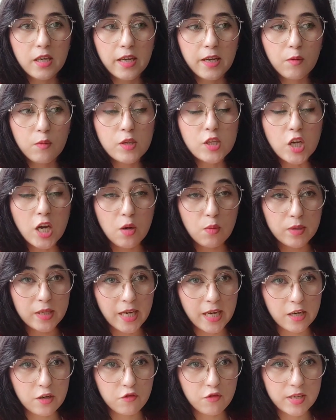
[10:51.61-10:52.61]
which I want
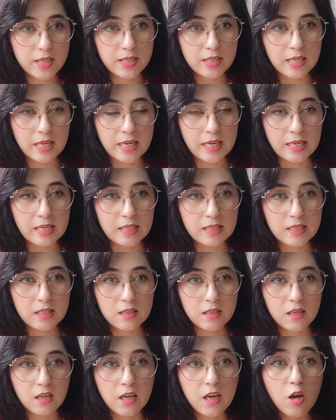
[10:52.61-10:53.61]
to address is,
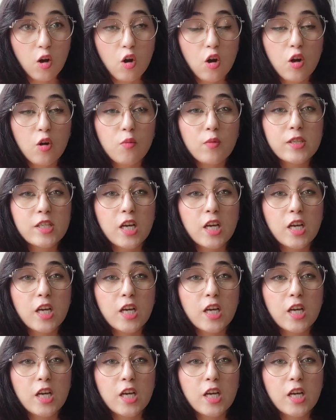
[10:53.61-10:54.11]
or which